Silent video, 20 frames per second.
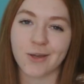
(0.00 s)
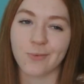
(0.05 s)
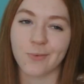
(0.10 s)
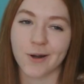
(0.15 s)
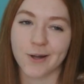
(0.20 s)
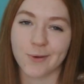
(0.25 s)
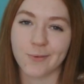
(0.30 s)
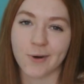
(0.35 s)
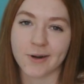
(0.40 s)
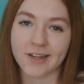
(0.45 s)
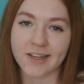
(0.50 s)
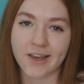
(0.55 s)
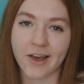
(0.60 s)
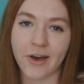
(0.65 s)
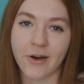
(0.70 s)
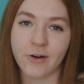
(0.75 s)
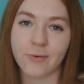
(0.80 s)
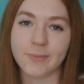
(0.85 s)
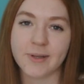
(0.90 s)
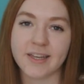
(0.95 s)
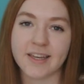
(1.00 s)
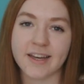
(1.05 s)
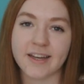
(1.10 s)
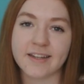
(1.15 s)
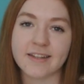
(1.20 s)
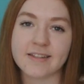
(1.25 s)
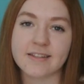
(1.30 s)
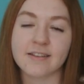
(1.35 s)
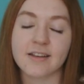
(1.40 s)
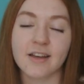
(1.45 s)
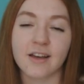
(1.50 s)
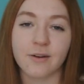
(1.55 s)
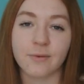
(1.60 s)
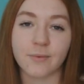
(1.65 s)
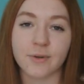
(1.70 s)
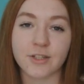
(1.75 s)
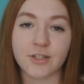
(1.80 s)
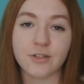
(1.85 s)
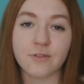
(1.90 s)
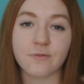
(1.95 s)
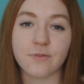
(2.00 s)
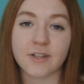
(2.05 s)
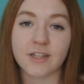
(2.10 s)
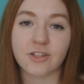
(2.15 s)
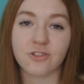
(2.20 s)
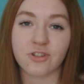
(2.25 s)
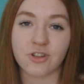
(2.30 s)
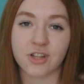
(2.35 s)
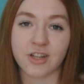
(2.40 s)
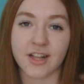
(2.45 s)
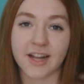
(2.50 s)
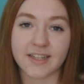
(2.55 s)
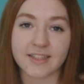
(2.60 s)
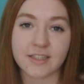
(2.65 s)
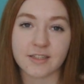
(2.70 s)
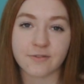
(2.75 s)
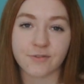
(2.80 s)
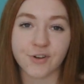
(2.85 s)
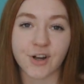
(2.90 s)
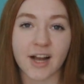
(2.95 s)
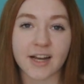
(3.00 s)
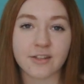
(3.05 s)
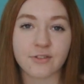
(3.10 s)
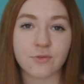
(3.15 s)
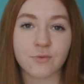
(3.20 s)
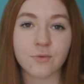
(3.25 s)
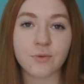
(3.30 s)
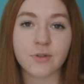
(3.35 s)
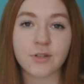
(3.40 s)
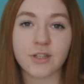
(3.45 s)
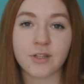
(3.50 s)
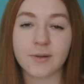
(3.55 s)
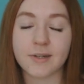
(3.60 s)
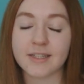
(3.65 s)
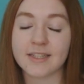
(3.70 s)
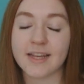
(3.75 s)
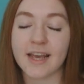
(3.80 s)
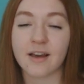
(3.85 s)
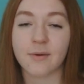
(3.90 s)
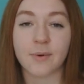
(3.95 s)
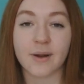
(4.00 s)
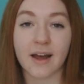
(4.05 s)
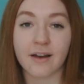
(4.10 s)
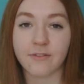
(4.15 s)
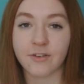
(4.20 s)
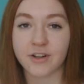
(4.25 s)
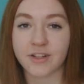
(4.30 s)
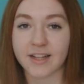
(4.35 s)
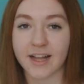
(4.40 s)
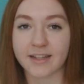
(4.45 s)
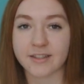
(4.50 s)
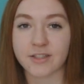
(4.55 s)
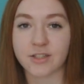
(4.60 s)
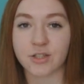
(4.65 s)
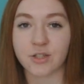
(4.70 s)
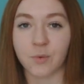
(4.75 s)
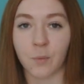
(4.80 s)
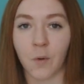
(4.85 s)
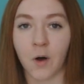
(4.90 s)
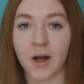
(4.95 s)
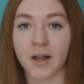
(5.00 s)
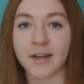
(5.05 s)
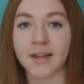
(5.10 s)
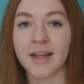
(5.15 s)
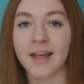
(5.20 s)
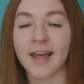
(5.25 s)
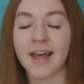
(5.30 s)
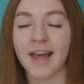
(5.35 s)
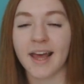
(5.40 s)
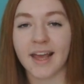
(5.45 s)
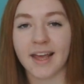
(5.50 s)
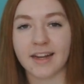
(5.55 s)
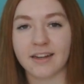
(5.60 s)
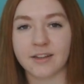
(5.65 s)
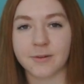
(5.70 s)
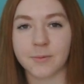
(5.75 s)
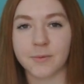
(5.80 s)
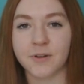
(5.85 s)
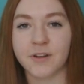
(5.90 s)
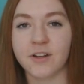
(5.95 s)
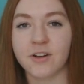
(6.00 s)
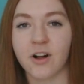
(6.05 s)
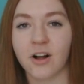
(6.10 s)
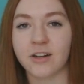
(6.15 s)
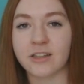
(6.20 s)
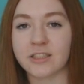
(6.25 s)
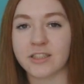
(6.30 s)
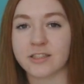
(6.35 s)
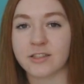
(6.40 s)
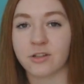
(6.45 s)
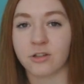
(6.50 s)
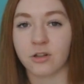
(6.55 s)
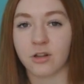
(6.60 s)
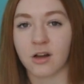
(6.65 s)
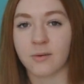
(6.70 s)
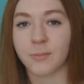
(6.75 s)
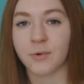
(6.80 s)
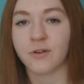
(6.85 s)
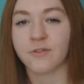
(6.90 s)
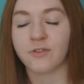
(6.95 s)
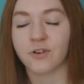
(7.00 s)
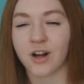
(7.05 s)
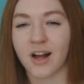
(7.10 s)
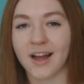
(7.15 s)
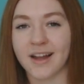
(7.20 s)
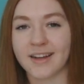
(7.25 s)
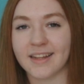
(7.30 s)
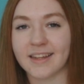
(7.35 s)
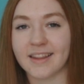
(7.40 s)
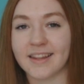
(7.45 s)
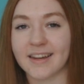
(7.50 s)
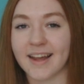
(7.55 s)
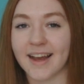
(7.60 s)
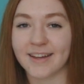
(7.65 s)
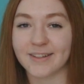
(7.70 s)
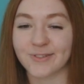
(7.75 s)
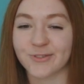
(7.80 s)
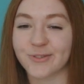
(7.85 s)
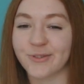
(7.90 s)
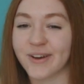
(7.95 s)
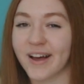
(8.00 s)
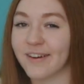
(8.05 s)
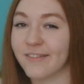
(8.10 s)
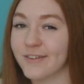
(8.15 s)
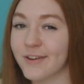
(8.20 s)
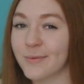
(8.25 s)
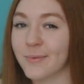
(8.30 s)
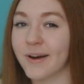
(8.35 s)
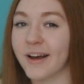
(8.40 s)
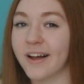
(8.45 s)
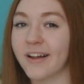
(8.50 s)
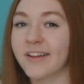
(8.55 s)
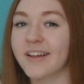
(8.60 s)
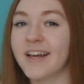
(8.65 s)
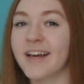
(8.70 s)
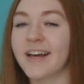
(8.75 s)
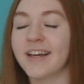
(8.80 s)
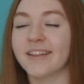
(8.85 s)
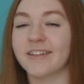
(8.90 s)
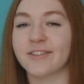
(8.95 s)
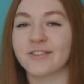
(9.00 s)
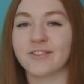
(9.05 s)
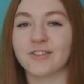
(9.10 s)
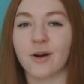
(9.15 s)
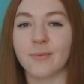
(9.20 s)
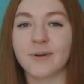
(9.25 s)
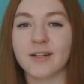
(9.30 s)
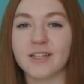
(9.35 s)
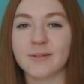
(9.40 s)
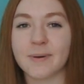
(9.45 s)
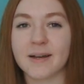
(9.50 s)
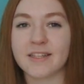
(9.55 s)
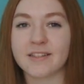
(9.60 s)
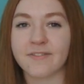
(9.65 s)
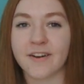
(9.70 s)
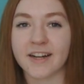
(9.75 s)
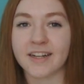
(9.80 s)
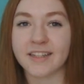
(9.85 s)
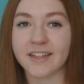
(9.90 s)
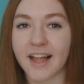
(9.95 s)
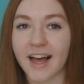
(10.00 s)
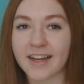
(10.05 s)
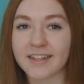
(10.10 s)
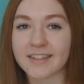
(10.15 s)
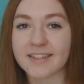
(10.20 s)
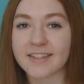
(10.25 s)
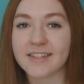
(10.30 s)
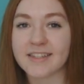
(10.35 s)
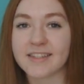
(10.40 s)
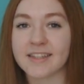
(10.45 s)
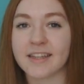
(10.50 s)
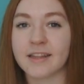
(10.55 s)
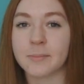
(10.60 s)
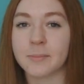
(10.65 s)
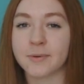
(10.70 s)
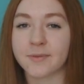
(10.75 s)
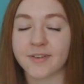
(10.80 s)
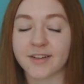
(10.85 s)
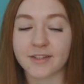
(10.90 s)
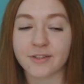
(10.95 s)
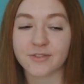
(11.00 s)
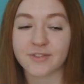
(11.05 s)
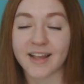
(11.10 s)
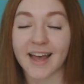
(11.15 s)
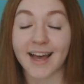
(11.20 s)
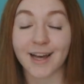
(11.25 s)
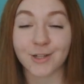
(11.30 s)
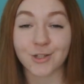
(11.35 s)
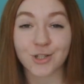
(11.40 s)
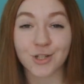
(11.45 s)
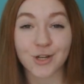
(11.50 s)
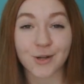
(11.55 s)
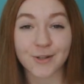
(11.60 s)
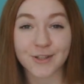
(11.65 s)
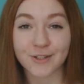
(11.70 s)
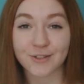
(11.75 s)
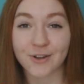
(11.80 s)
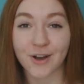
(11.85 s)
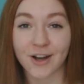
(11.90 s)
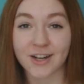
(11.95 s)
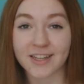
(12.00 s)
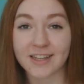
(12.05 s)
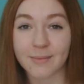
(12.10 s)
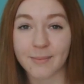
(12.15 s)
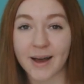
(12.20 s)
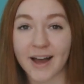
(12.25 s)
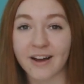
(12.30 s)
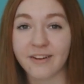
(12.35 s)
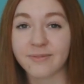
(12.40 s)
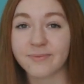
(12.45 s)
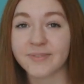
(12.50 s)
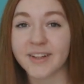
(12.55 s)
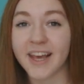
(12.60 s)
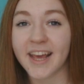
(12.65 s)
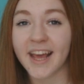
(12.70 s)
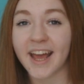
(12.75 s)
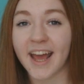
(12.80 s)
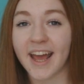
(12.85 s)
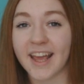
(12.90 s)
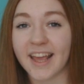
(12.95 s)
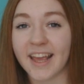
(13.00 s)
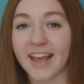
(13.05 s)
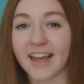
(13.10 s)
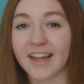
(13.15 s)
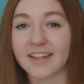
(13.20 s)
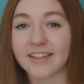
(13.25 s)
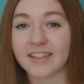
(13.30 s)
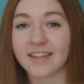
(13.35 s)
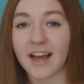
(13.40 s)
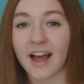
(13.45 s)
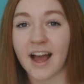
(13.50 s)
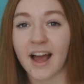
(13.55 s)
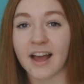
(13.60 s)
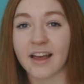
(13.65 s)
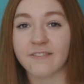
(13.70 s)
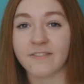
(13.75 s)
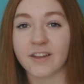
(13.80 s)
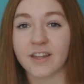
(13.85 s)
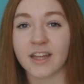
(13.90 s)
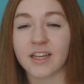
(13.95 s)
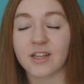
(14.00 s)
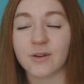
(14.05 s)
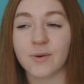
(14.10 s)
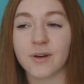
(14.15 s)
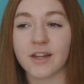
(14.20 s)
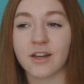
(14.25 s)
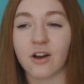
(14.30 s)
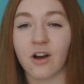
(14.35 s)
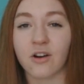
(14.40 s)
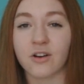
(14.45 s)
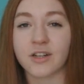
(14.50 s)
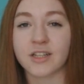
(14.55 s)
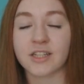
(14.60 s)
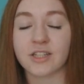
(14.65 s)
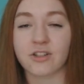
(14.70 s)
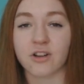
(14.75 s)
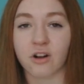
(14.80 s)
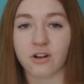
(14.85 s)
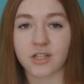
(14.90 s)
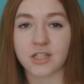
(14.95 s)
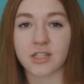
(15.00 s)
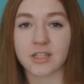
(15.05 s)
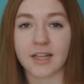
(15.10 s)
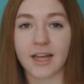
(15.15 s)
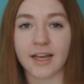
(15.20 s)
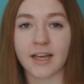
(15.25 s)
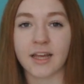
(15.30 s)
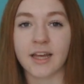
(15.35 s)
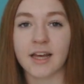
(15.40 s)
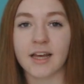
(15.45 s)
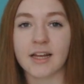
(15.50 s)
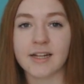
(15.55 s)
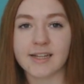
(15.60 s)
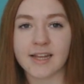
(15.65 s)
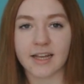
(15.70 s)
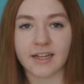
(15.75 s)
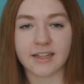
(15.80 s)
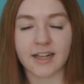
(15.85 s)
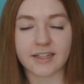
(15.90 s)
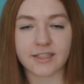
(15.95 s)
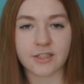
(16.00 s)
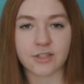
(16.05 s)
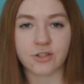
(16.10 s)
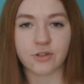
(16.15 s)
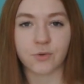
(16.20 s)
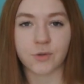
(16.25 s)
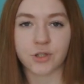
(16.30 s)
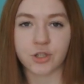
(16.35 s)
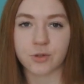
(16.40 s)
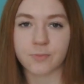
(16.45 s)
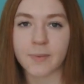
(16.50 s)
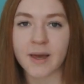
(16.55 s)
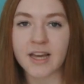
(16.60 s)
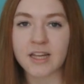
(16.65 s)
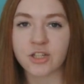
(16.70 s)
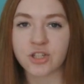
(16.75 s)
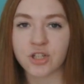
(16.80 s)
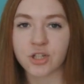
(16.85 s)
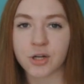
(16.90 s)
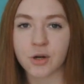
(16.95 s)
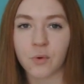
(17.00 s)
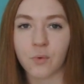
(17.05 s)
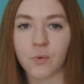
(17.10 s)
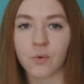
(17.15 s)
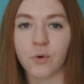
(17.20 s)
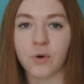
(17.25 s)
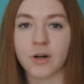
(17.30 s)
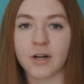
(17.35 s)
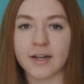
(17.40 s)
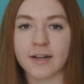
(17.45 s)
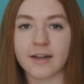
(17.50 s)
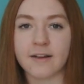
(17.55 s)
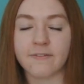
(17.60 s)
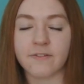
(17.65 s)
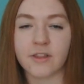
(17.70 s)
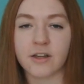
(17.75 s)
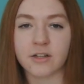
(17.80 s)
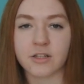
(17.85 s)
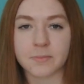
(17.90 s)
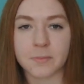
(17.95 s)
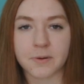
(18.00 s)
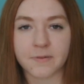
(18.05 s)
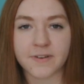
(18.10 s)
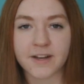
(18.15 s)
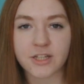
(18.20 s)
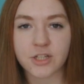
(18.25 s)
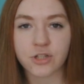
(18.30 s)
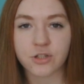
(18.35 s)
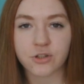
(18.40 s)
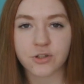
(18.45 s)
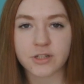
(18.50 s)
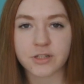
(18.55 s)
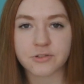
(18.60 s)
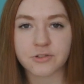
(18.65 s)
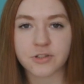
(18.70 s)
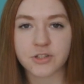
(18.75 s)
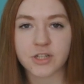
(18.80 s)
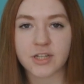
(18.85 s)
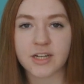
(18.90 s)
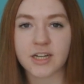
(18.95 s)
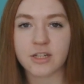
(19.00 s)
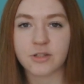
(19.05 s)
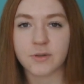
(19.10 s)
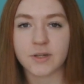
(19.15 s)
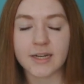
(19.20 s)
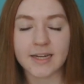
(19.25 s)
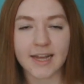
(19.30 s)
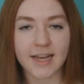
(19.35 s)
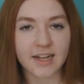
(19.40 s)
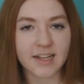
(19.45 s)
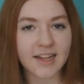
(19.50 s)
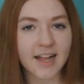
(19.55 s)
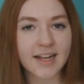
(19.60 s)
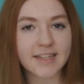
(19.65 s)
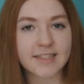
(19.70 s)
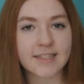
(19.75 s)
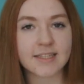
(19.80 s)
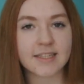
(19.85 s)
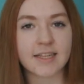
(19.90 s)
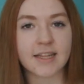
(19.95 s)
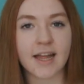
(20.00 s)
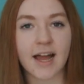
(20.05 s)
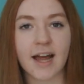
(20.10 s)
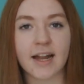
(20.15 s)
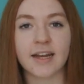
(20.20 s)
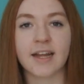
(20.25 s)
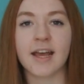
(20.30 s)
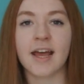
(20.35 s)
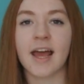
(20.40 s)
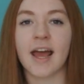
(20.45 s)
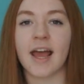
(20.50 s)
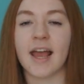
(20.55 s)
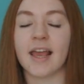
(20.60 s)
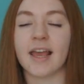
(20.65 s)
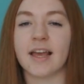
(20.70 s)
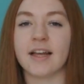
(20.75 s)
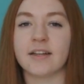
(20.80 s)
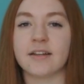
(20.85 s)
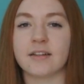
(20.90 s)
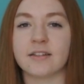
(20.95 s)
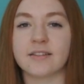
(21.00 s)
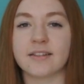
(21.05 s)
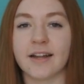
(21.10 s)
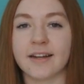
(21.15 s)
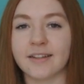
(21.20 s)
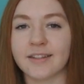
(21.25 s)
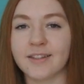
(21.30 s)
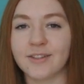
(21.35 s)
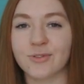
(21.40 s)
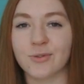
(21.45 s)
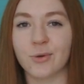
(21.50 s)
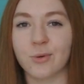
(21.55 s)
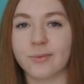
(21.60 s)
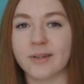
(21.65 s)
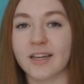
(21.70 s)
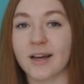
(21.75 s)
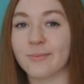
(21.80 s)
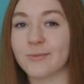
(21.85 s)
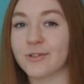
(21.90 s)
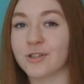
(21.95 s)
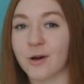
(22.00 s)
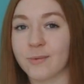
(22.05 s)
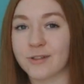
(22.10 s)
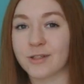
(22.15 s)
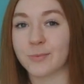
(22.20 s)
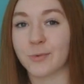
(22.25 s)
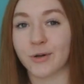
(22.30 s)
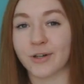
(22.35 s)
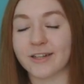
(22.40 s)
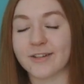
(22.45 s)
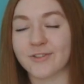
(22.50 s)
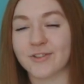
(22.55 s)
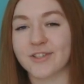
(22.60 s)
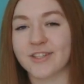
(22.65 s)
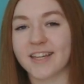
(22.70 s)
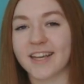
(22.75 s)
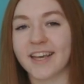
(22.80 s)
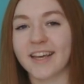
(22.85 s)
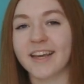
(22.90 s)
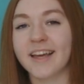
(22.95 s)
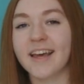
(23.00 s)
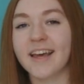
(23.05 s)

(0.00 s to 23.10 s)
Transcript: where you want to go, because once you finish the classes for high school, you can take whatever classes you want, and community college has a lot more variety than high school ever will. There's so many specified classes, and the professors actually know what they're talking about, and I feel like you can already start to like take classes towards your major, or if there's a profession you're interested in, you can take classes in that, and suddenly school becomes so much more interesting